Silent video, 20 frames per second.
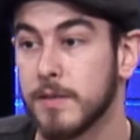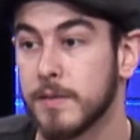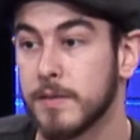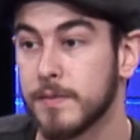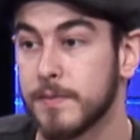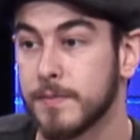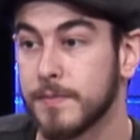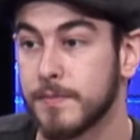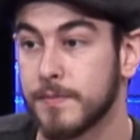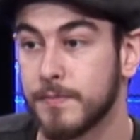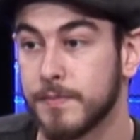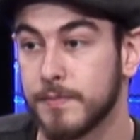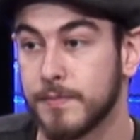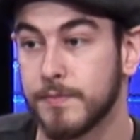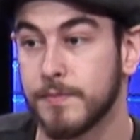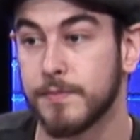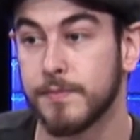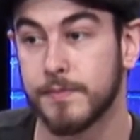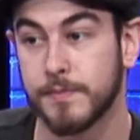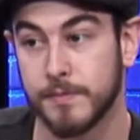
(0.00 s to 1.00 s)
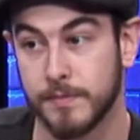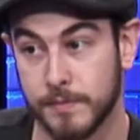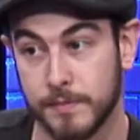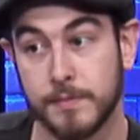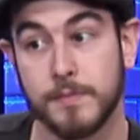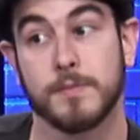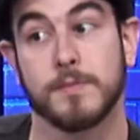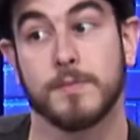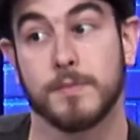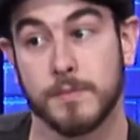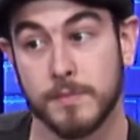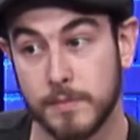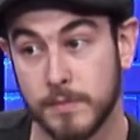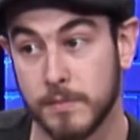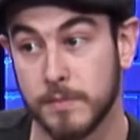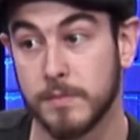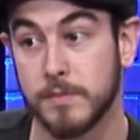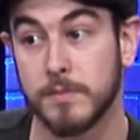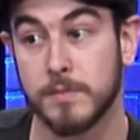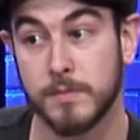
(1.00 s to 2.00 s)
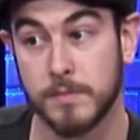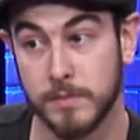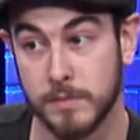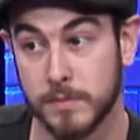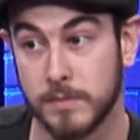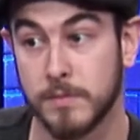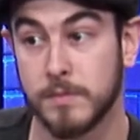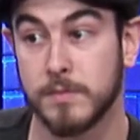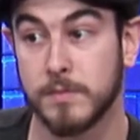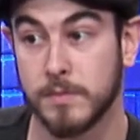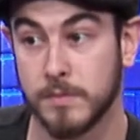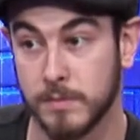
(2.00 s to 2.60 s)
A hundred percent, man, a hundred percent.